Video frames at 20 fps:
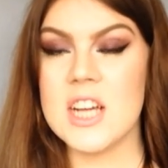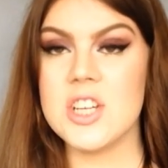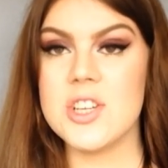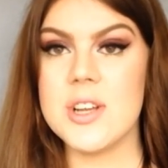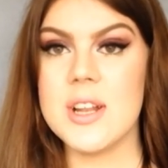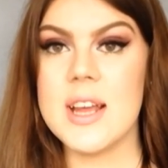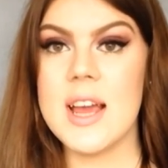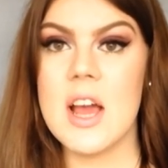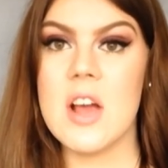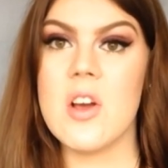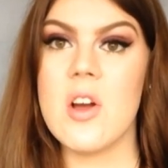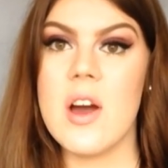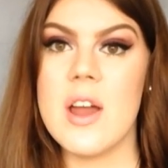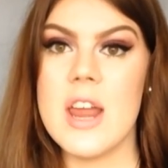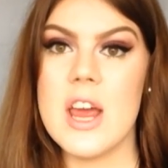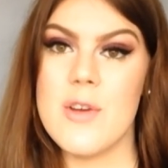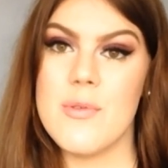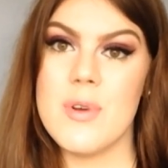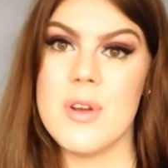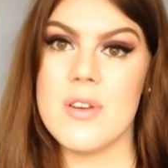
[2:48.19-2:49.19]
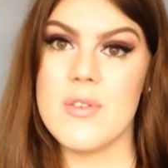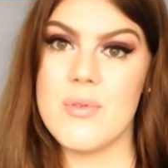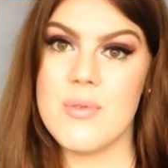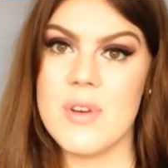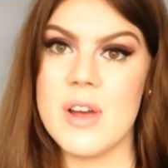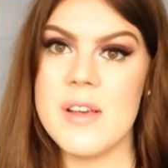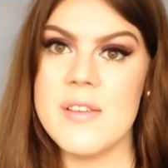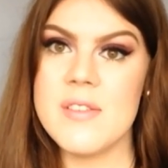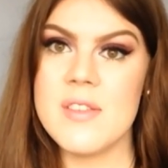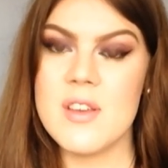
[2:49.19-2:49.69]
actually I got a
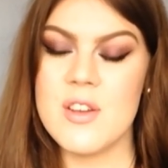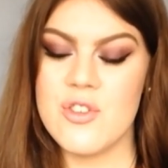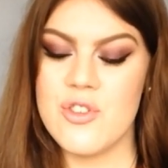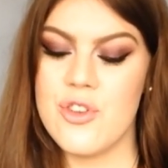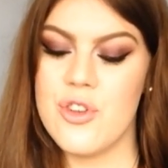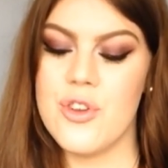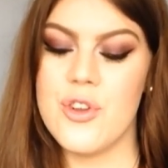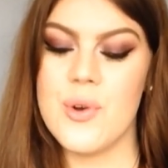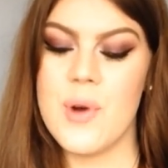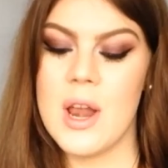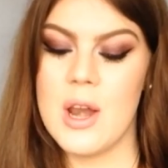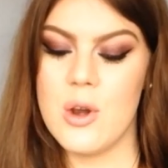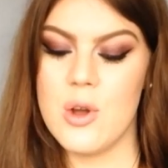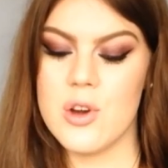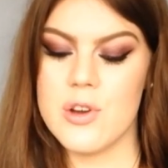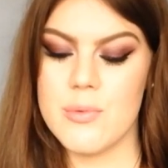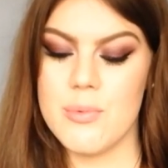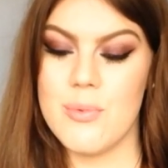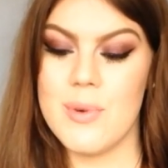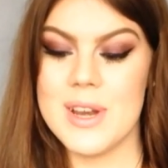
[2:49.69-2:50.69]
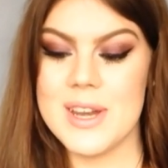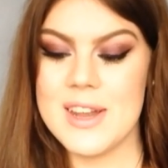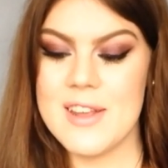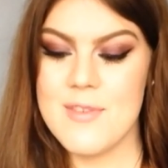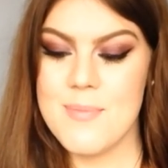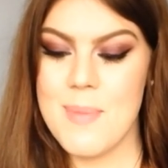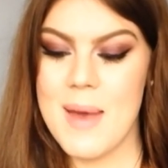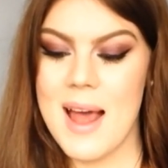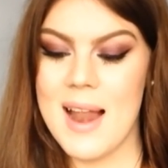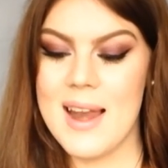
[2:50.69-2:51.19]
request to do a look with
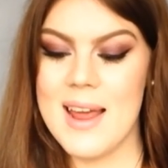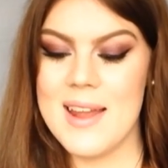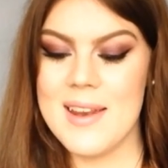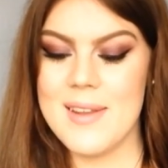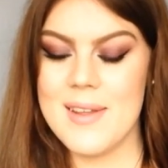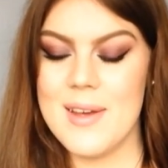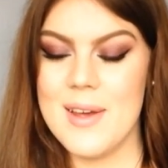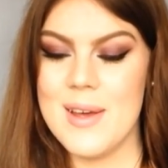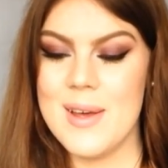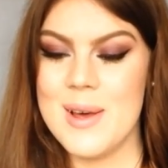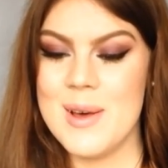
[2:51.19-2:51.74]
this palette,